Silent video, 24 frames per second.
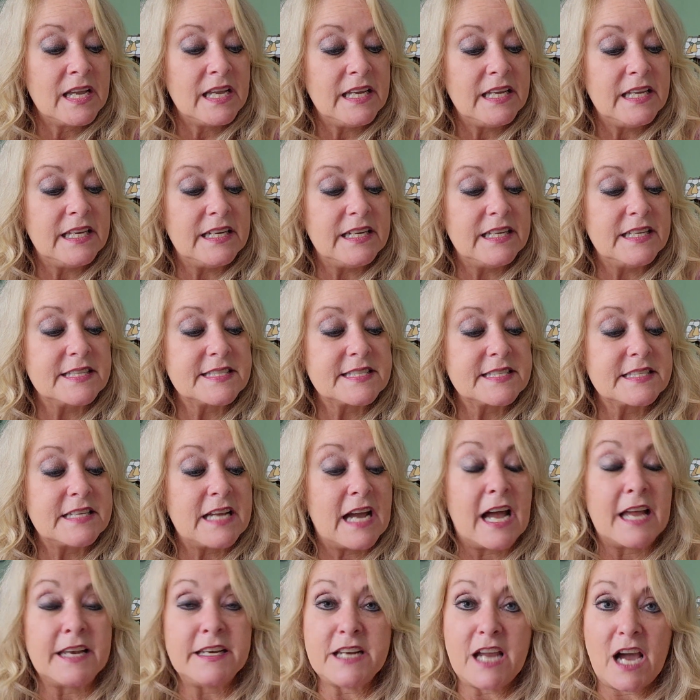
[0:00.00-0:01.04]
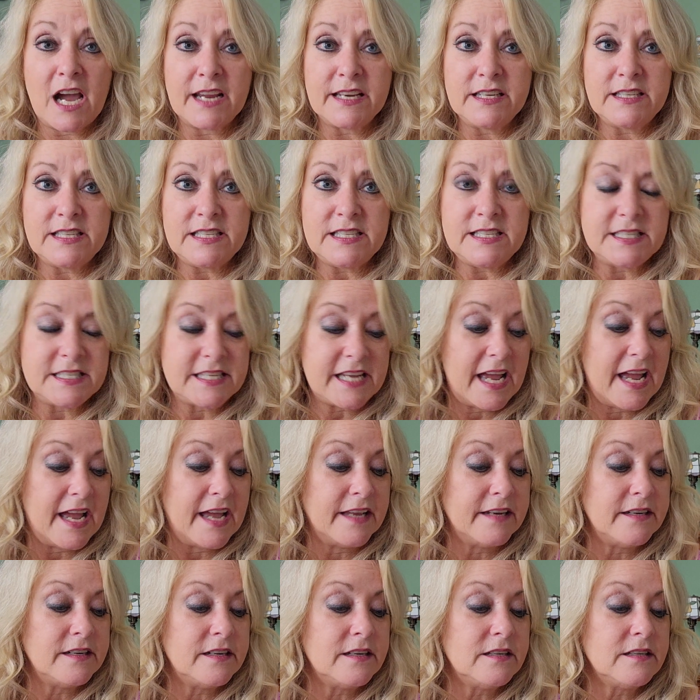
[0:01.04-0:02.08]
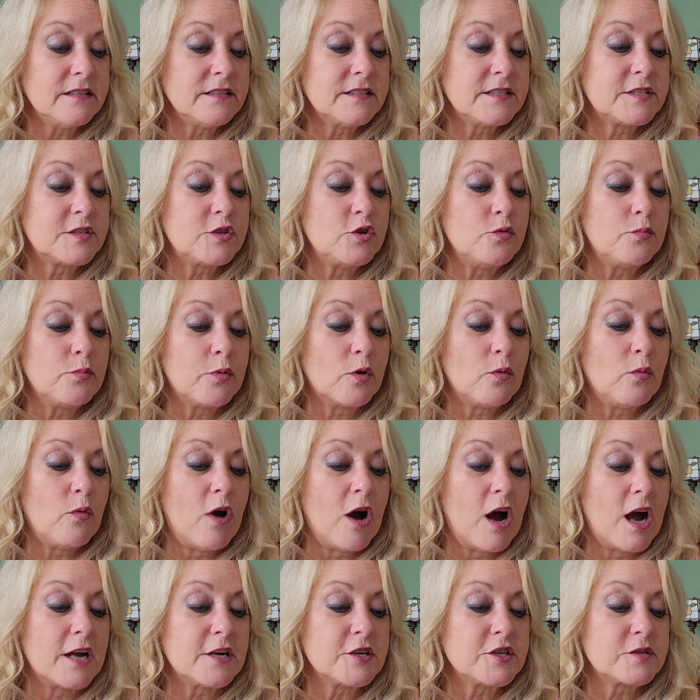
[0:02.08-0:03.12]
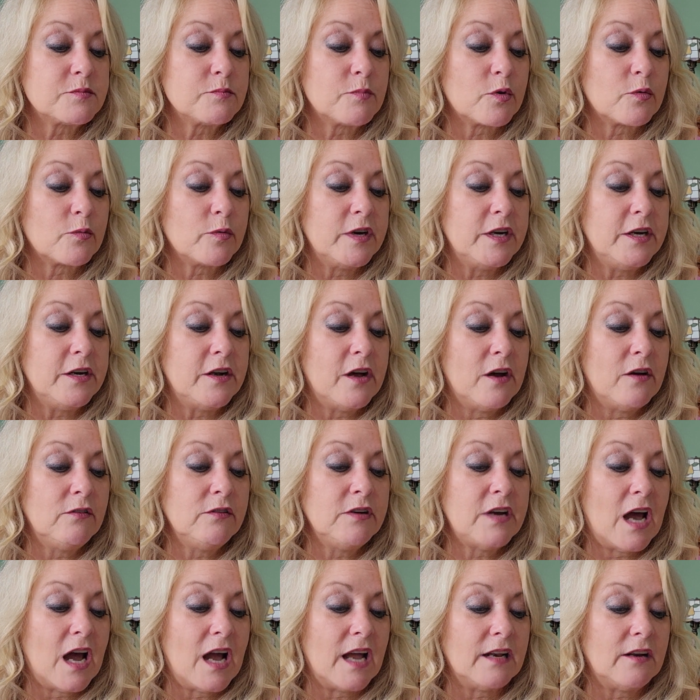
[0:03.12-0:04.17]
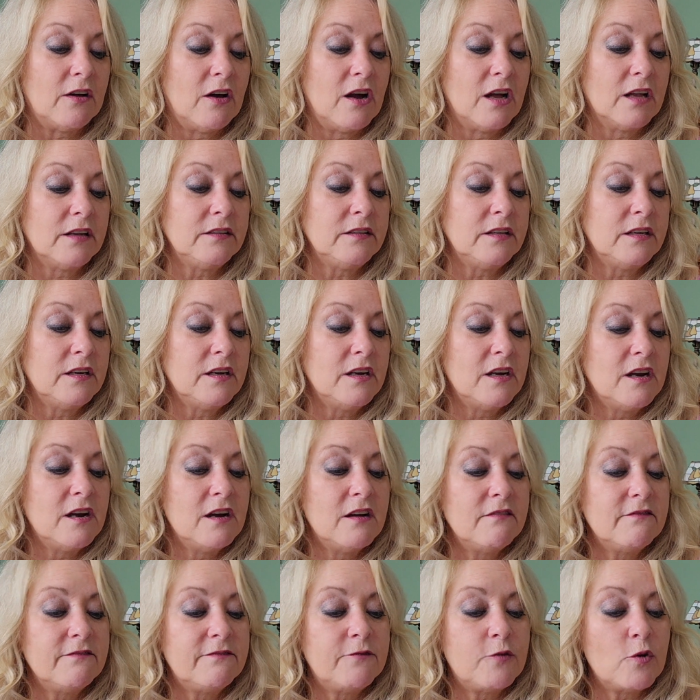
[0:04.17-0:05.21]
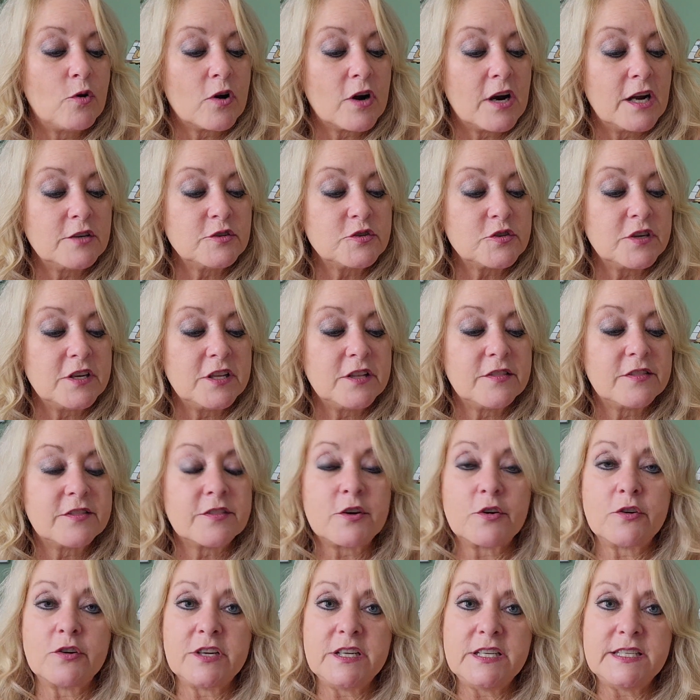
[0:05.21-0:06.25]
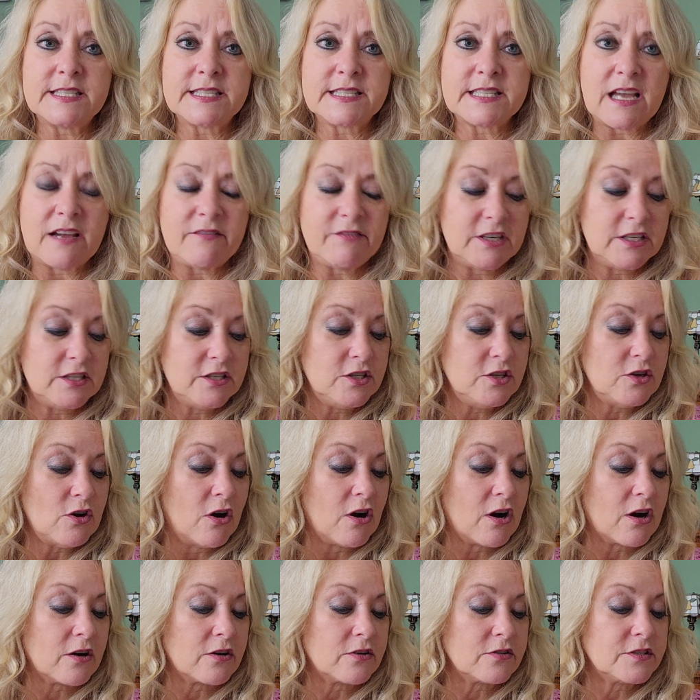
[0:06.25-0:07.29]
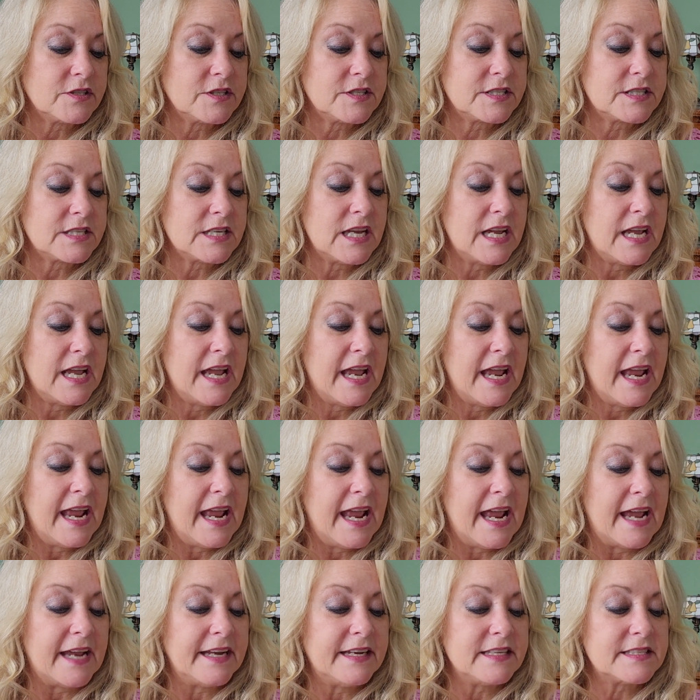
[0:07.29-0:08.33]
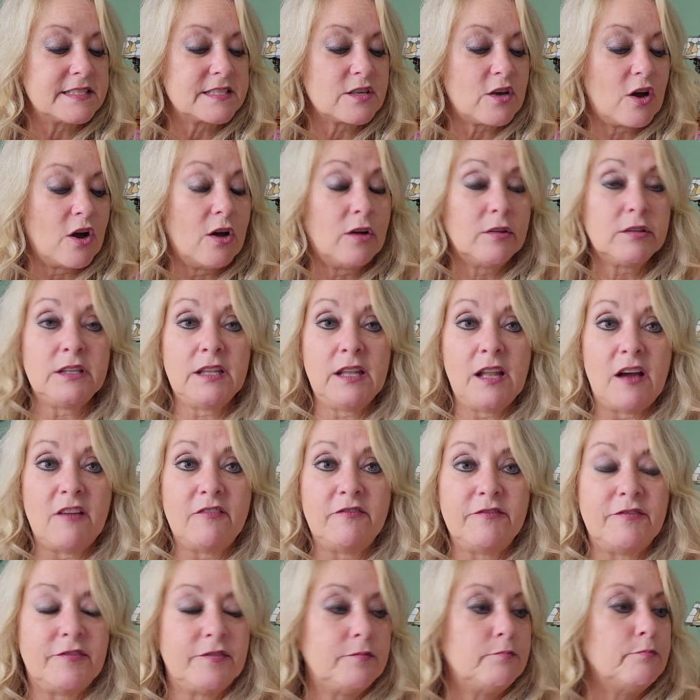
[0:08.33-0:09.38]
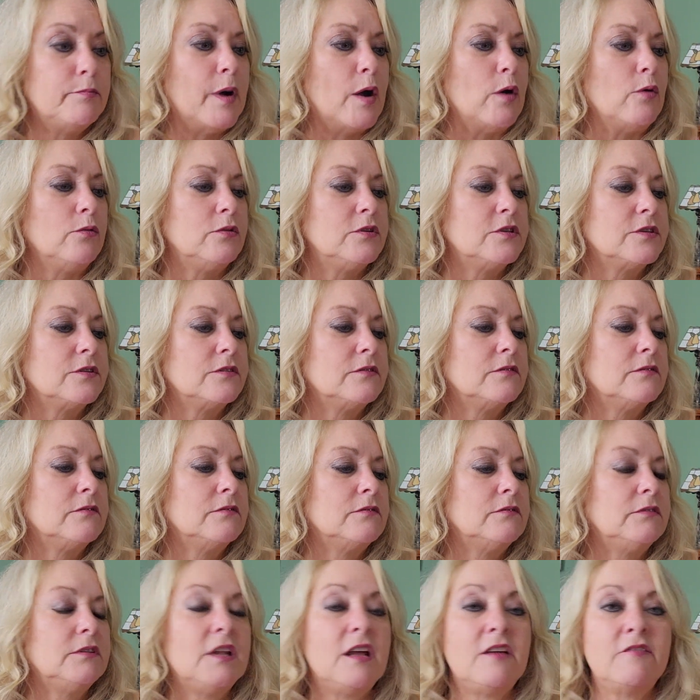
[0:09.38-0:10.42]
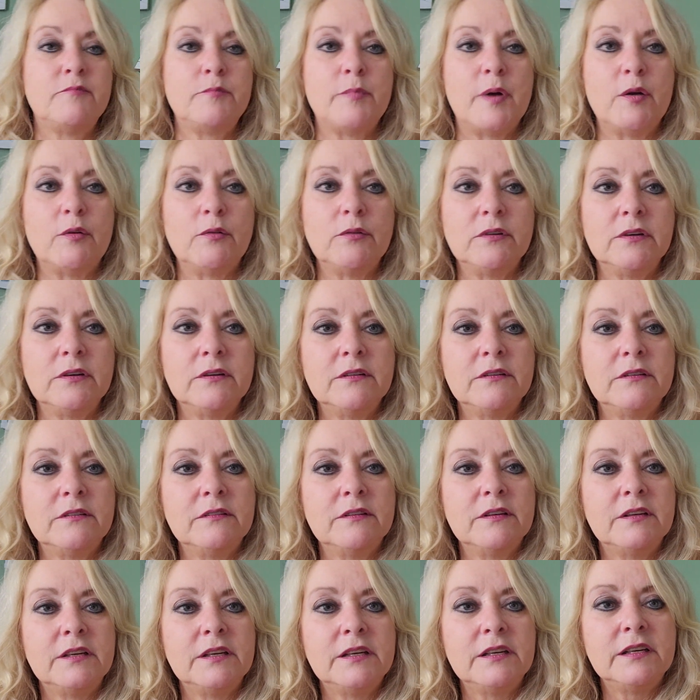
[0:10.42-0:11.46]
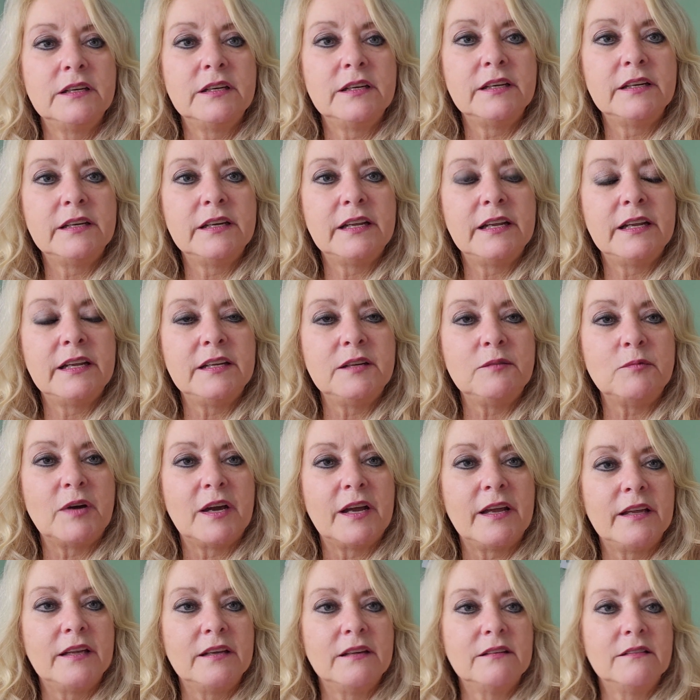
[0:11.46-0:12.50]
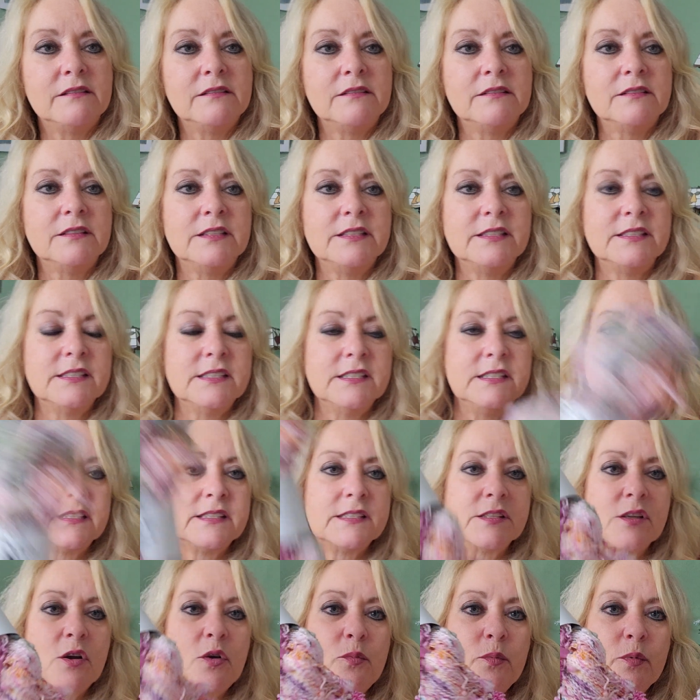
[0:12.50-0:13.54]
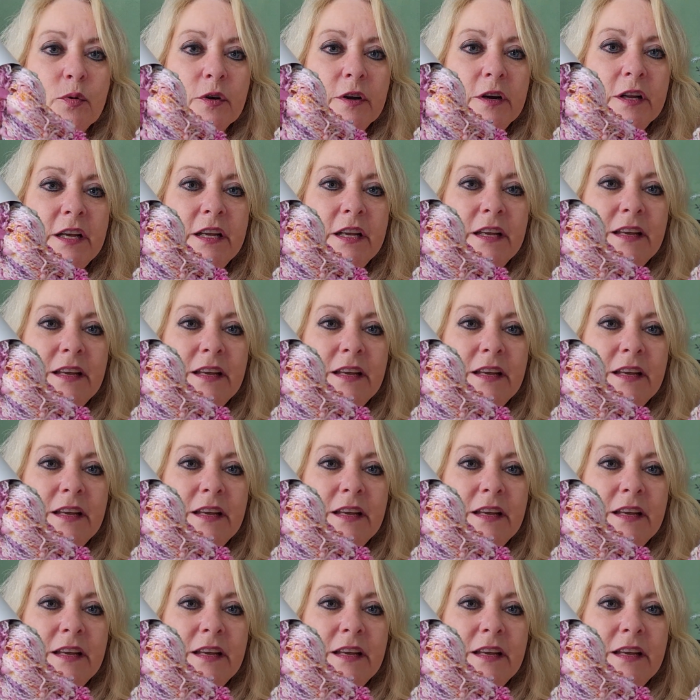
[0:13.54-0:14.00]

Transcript: It is a 90-10 superwash merino nylon, 437 yards, and it's called Love Boat. Love Boat. Anyway, isn't it so pretty?